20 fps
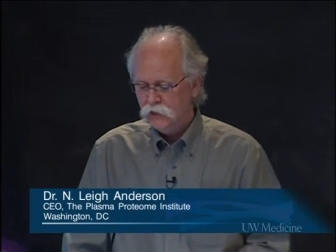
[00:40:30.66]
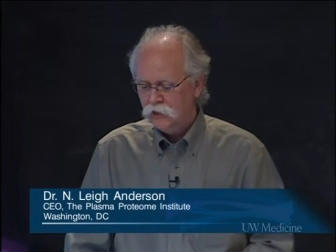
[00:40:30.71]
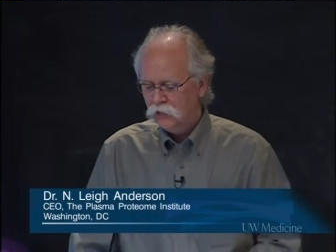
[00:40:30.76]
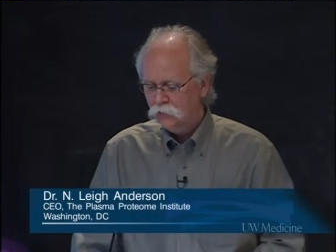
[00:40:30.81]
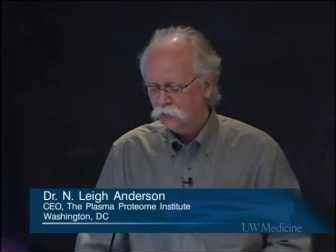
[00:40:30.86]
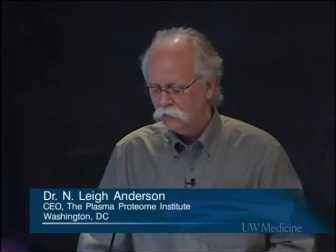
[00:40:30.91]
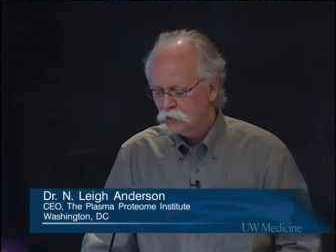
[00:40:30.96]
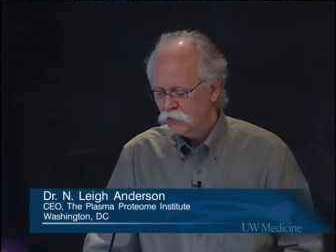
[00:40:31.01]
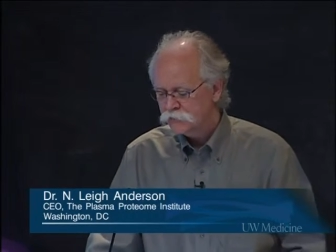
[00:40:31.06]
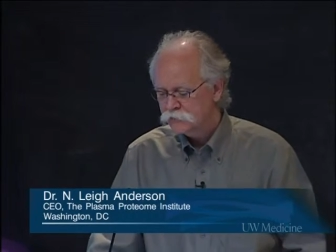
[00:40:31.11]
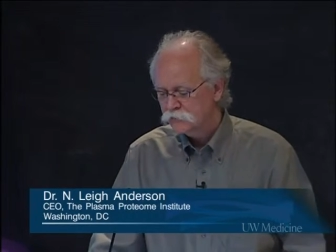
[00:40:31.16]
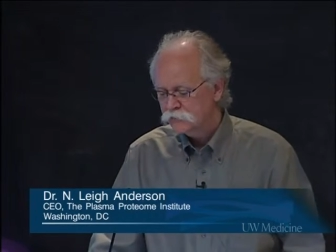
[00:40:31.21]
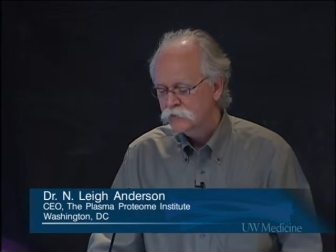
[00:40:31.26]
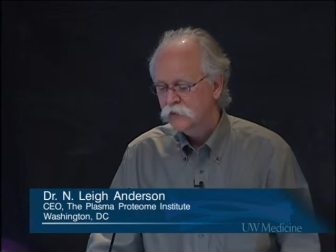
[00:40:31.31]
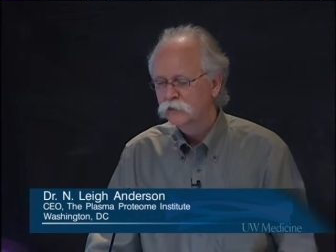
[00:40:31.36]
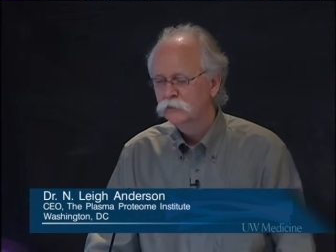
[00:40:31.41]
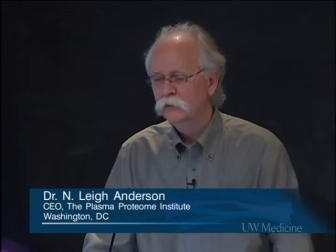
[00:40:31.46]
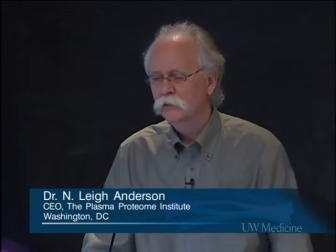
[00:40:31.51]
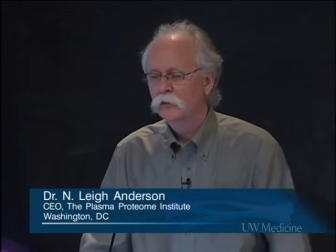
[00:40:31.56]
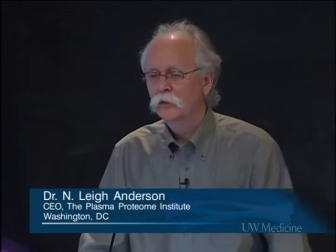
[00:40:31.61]
We're also,
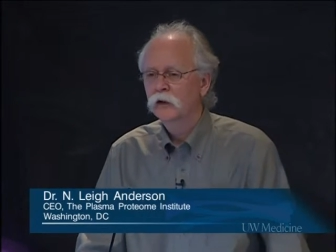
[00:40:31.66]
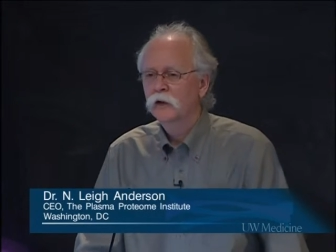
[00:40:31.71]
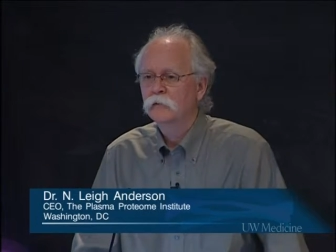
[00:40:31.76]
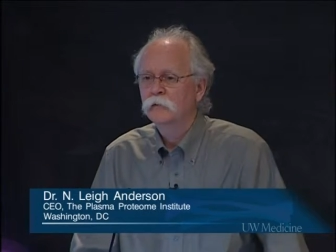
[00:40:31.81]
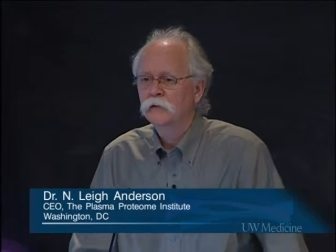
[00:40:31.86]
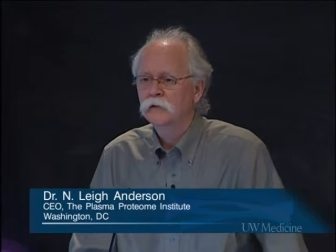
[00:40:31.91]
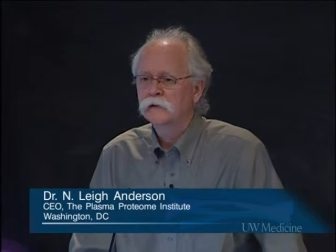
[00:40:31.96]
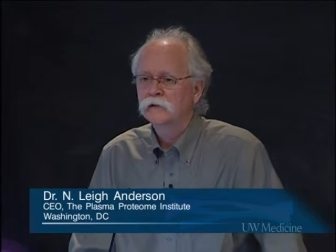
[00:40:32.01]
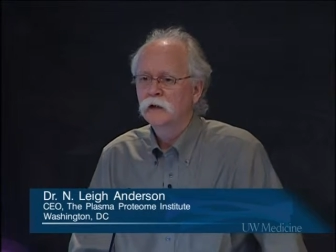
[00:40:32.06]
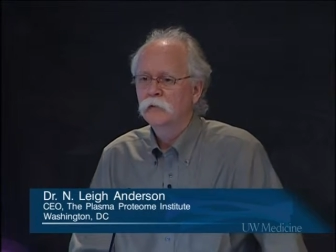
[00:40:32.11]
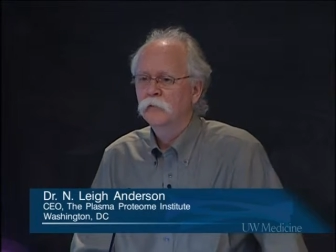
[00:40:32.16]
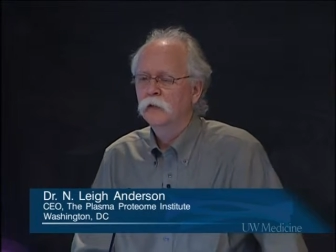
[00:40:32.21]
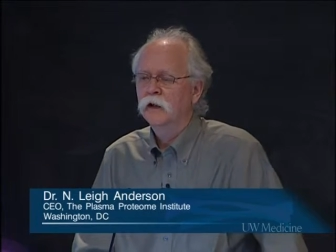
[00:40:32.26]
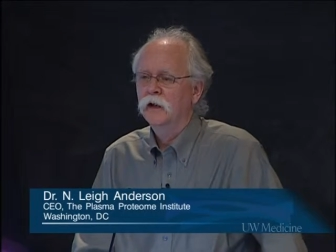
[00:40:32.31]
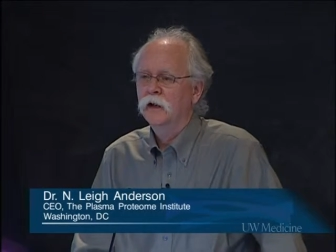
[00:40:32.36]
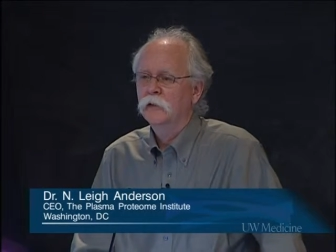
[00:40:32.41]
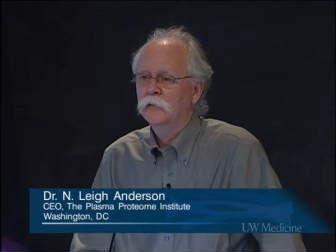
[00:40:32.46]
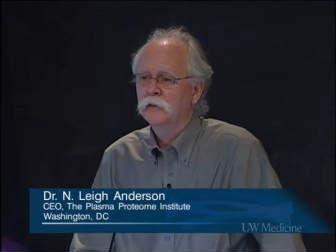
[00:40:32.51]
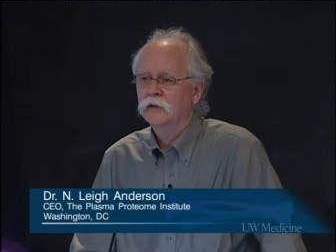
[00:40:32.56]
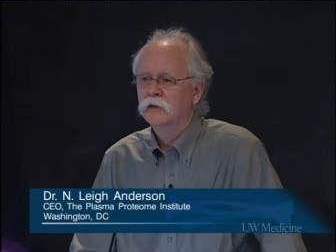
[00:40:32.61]
since we're working with this company,
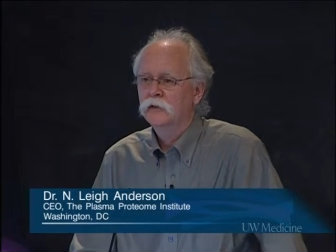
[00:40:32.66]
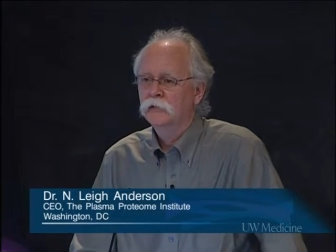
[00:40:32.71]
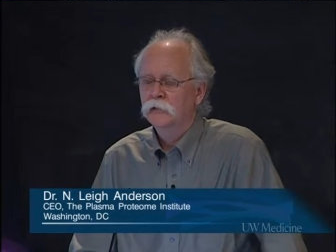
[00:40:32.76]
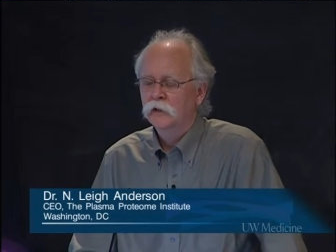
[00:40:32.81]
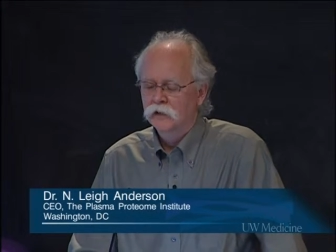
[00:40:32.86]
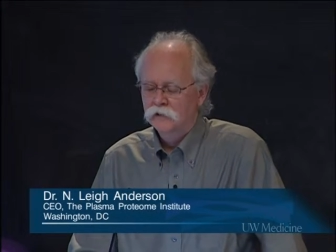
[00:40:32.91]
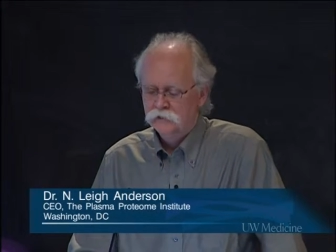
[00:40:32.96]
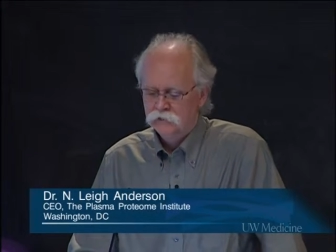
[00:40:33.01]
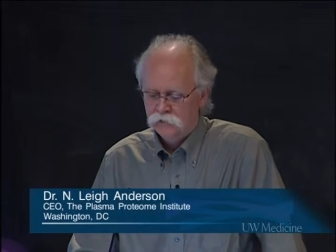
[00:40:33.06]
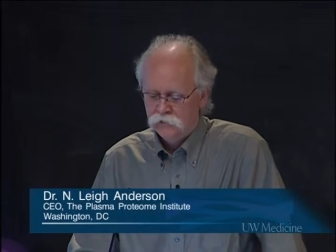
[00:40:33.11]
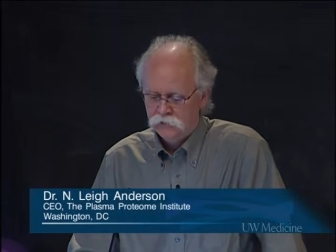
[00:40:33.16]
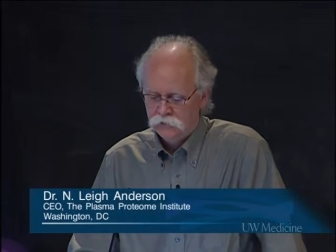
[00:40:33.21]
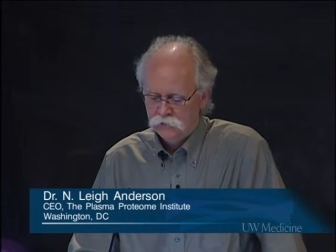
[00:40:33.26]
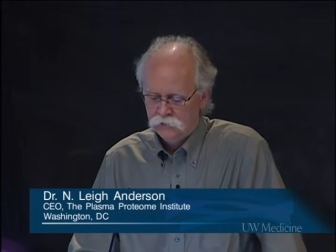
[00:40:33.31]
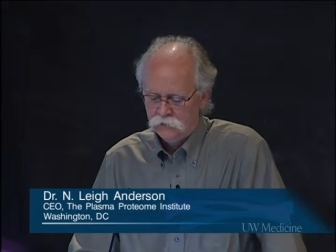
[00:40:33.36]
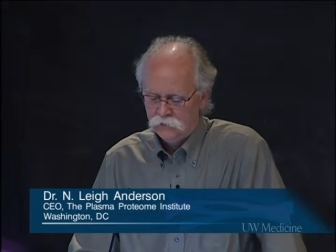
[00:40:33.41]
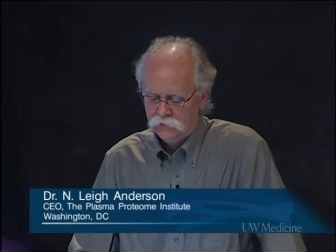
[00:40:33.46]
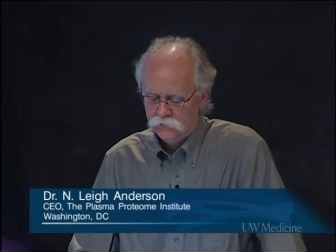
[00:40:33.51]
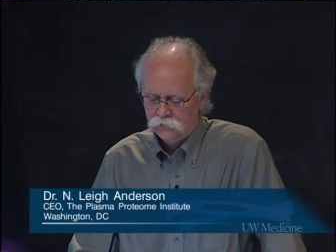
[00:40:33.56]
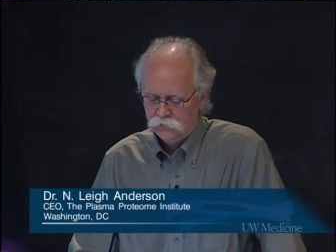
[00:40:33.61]
Epitomics,
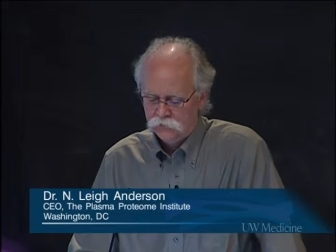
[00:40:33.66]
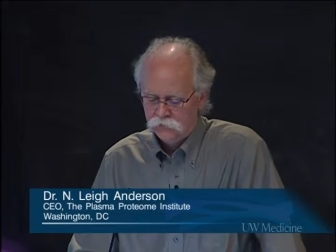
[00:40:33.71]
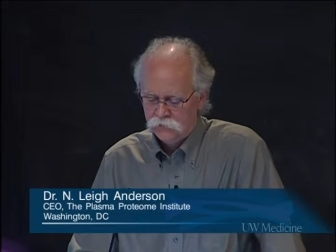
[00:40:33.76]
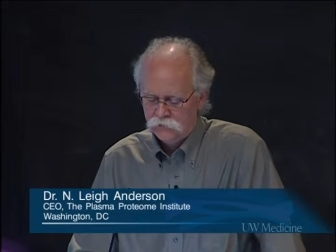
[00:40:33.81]
in, uh,